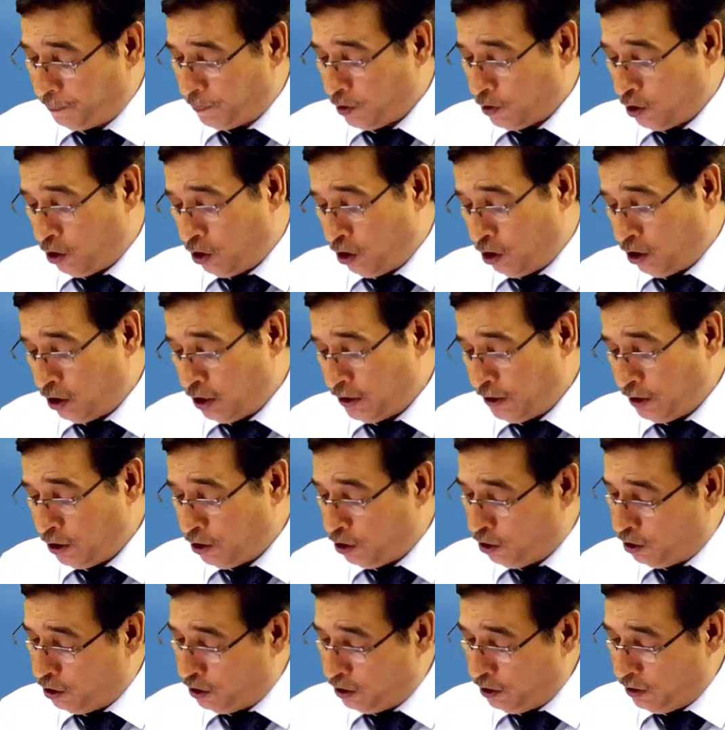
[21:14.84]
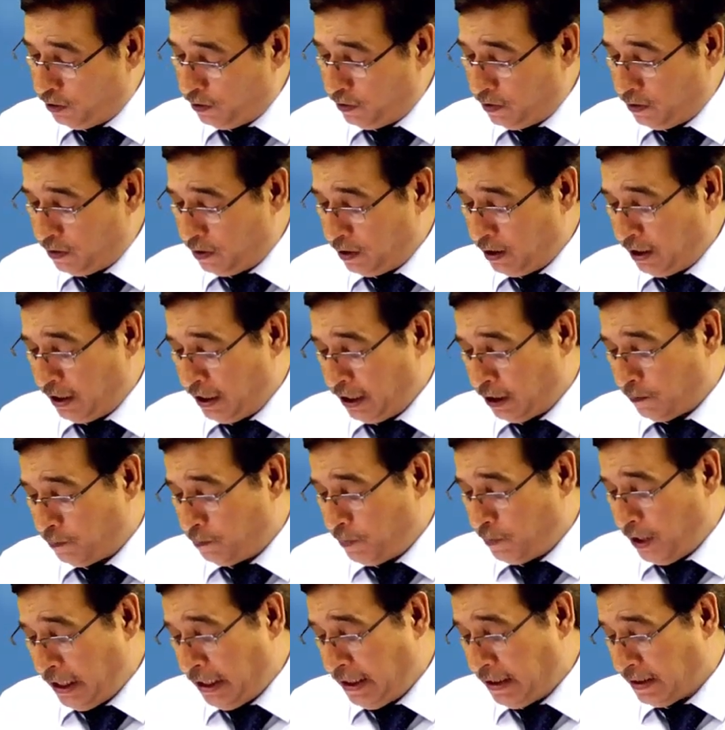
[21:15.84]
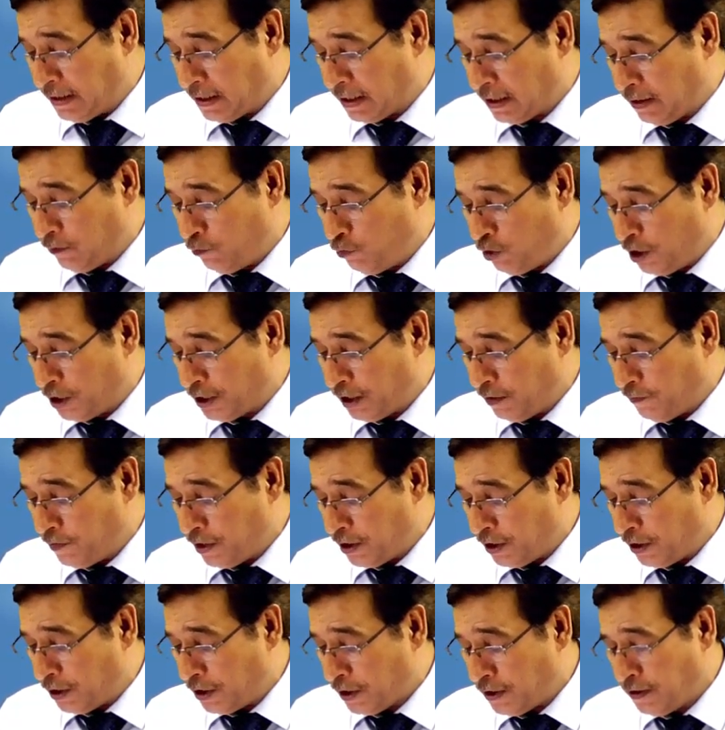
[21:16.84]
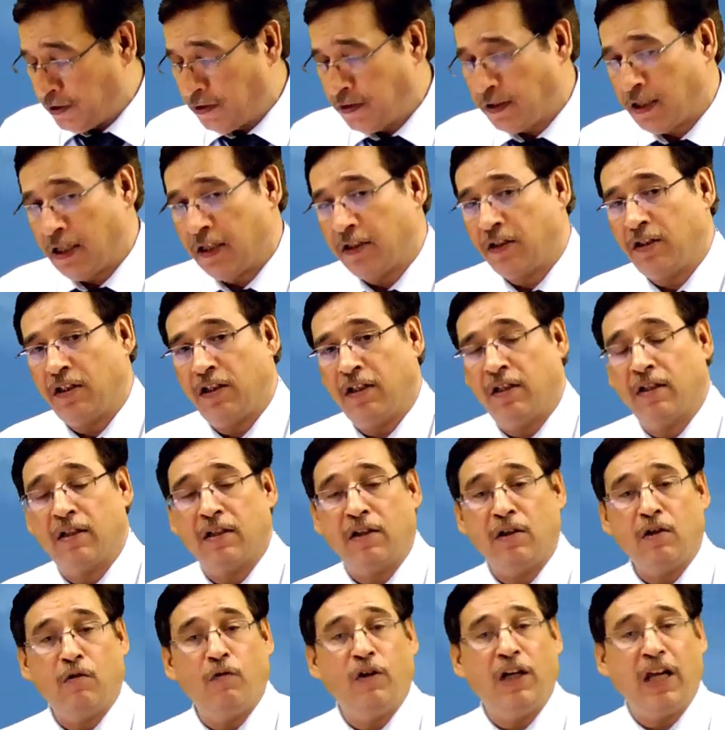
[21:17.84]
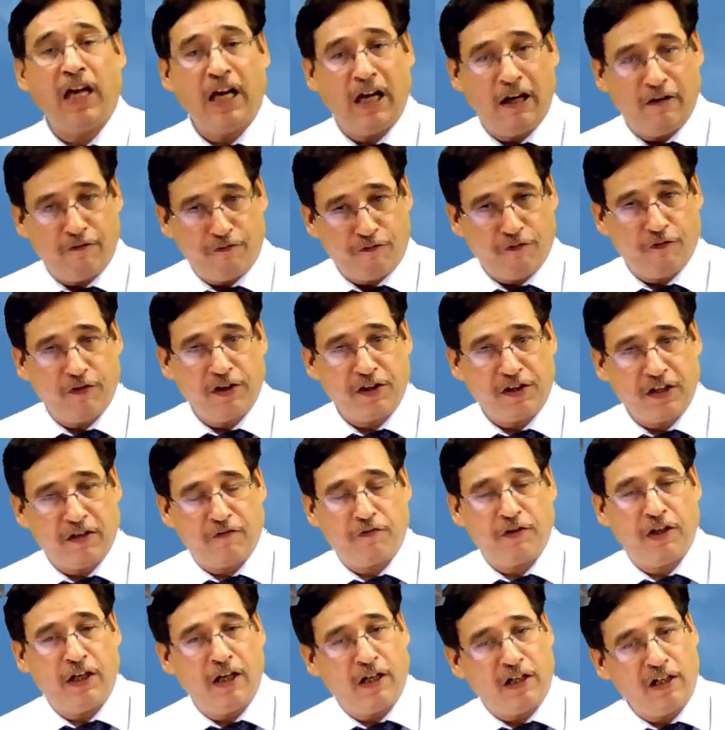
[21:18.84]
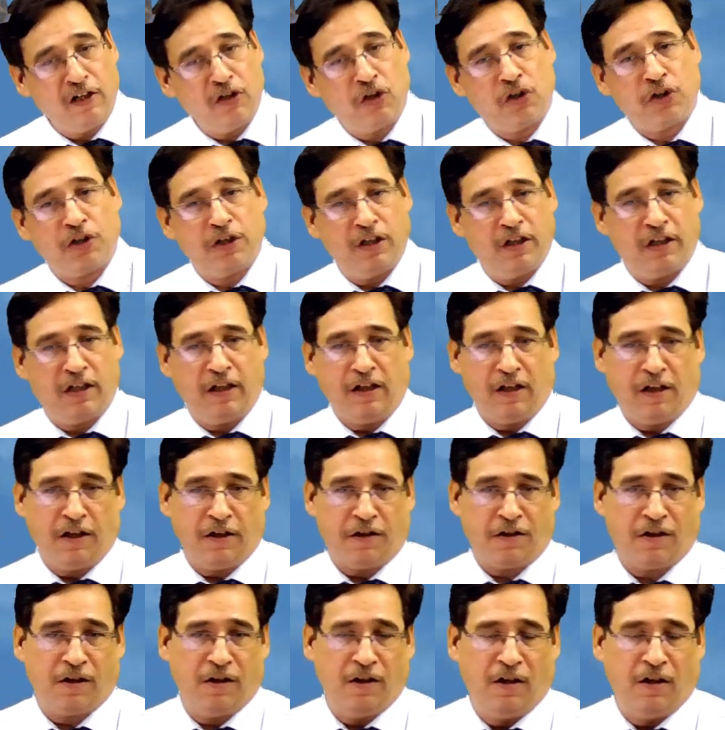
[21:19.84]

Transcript: All in all, it means whatever returns are there, you will have definitely share in it.